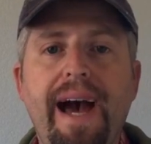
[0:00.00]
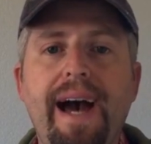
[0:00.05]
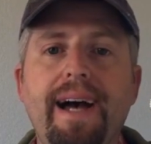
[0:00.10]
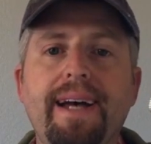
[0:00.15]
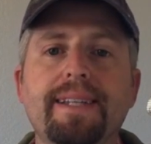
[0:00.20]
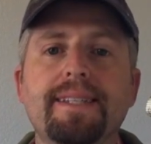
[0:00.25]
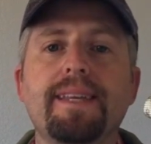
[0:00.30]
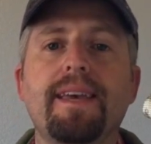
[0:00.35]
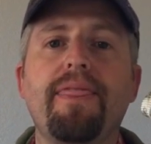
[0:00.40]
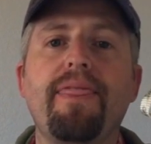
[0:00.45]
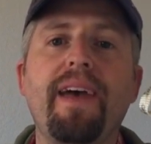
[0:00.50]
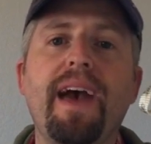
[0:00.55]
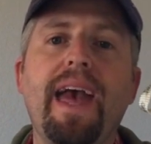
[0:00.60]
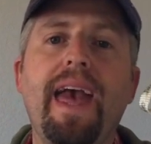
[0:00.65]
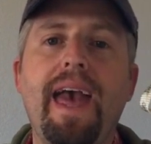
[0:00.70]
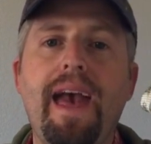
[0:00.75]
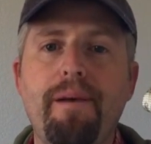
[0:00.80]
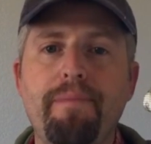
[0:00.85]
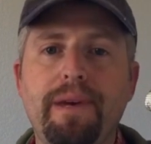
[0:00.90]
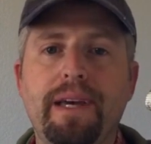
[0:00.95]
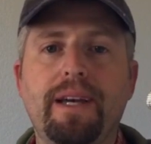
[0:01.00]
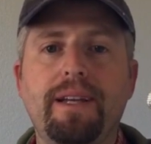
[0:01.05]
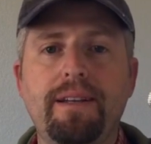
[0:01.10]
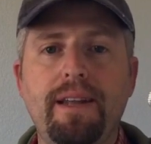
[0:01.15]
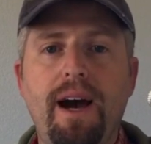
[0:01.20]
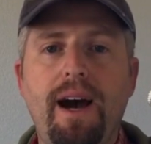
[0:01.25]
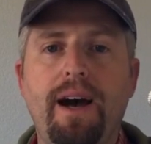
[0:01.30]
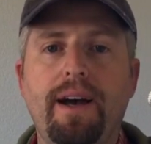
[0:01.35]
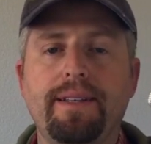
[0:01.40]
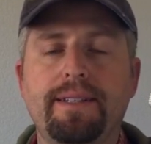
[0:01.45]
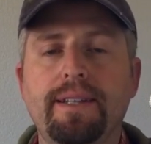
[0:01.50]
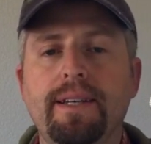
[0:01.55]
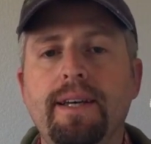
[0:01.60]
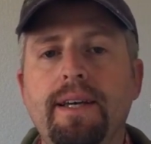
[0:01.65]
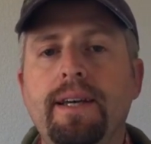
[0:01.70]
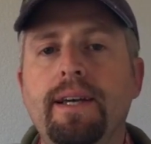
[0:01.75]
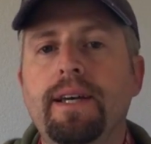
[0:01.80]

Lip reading: as the hammock knot.